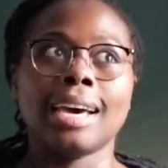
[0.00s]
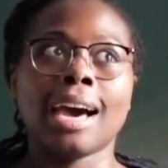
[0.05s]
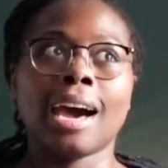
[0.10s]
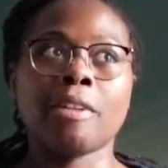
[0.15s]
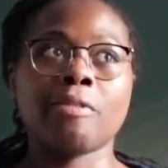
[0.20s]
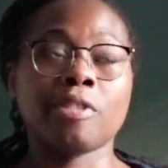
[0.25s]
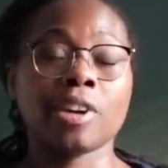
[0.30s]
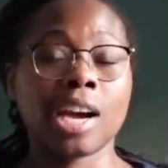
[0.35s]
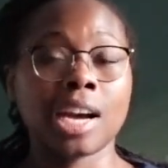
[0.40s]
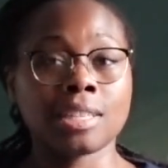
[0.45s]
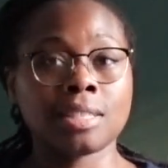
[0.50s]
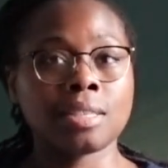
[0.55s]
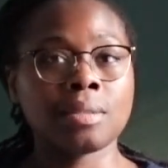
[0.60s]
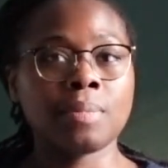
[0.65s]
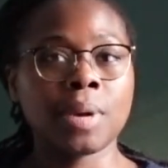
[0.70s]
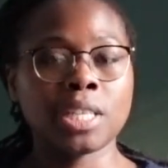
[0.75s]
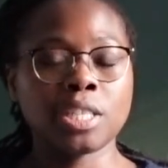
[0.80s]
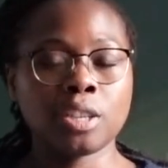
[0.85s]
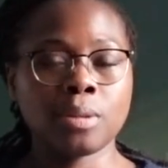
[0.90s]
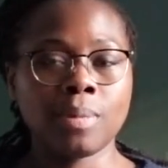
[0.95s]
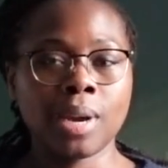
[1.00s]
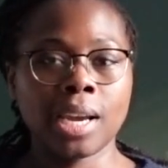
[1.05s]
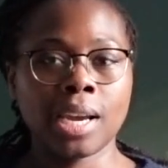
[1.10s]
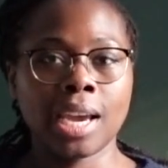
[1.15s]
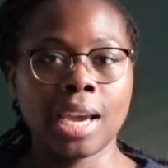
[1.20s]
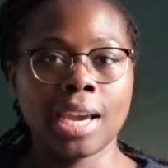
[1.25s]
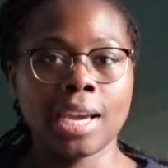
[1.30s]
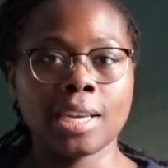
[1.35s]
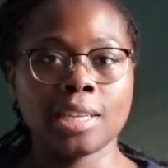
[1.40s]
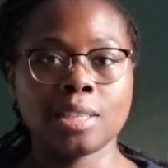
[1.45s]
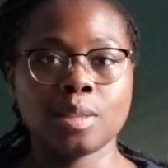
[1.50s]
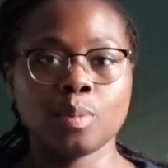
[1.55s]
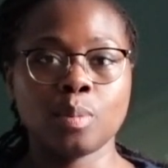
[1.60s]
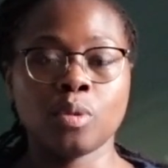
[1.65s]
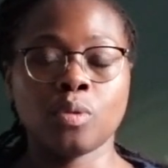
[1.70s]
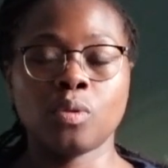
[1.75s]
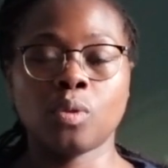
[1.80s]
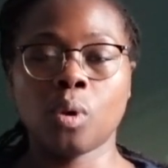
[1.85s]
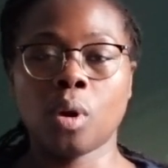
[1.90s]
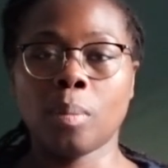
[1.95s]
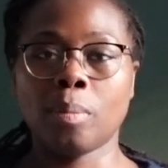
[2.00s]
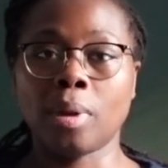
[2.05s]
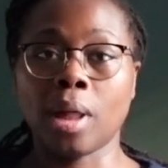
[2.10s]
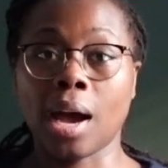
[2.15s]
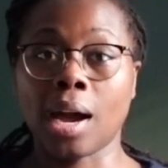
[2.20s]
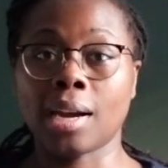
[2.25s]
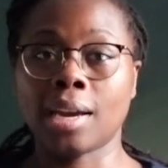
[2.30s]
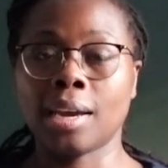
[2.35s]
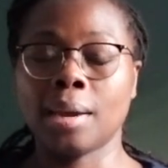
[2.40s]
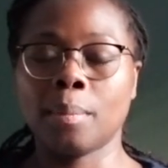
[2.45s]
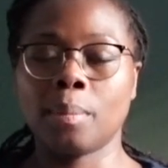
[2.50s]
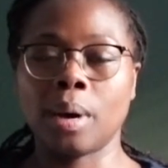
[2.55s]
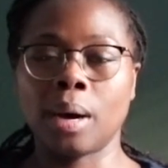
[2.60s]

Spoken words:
I forgot to measure my gauge before blocking,